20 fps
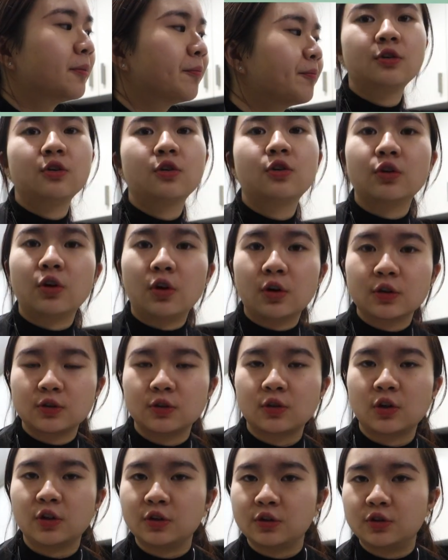You could
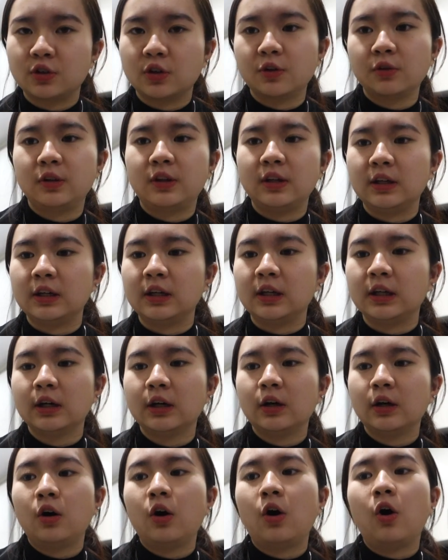also control the
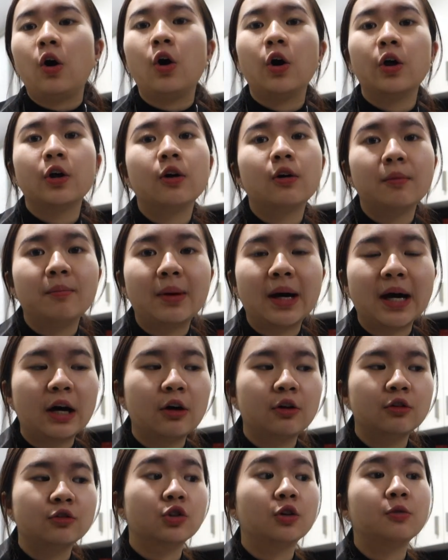oil
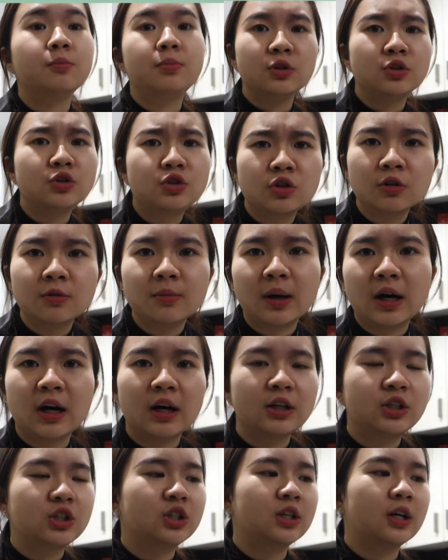amount, don't put too
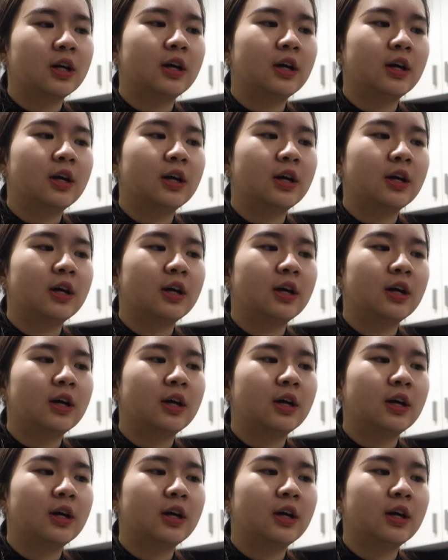much,